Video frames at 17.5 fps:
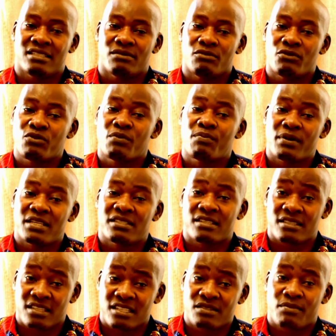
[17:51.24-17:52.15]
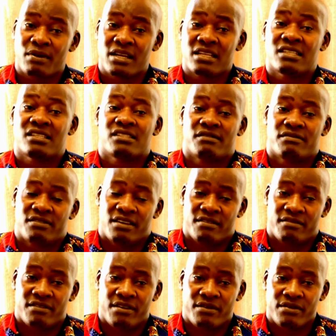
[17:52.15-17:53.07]
replacing this money is
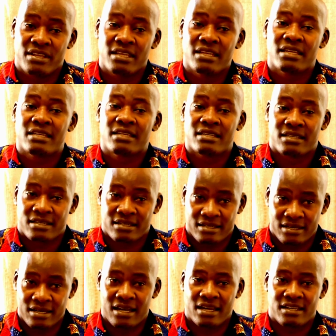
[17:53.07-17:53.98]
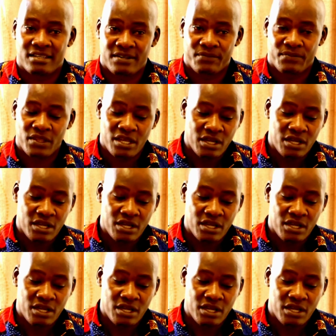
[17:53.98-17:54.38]
very, very hard.